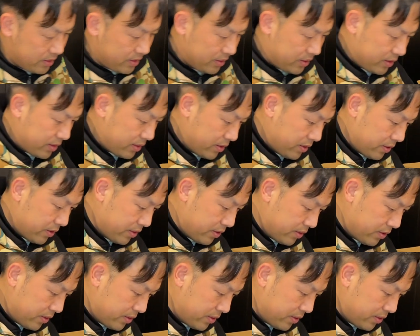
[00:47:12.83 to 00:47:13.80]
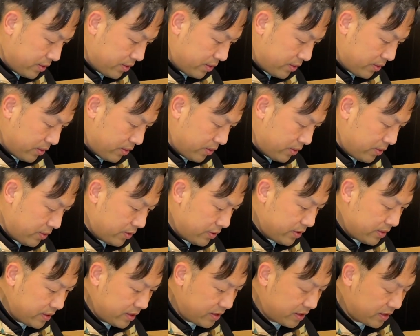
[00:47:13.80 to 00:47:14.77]
just gonna turn
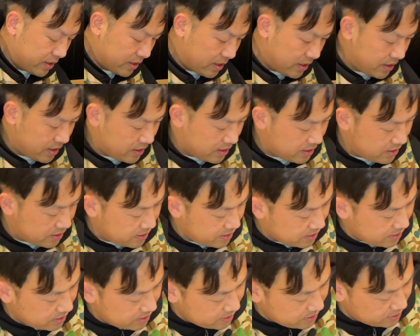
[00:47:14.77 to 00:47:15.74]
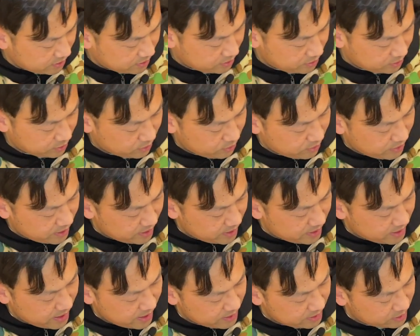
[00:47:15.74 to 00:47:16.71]
this side. Just create
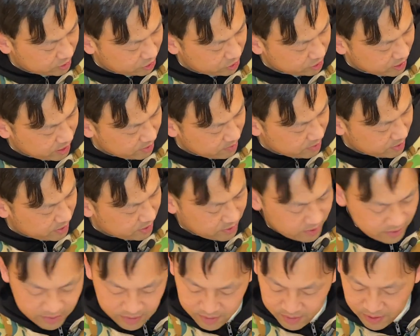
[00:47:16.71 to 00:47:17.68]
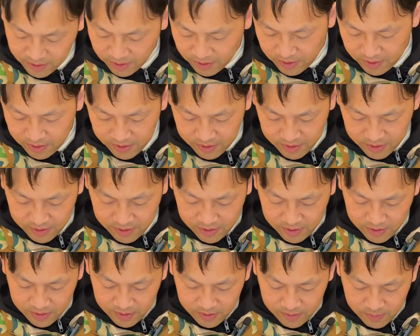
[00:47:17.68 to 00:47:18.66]
that shape here. Okay,
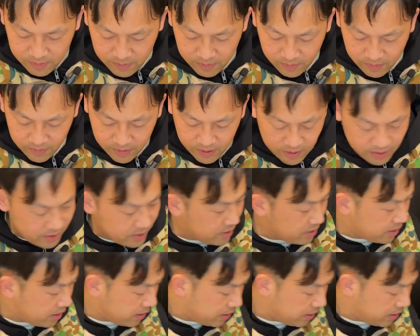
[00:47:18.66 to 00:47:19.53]
that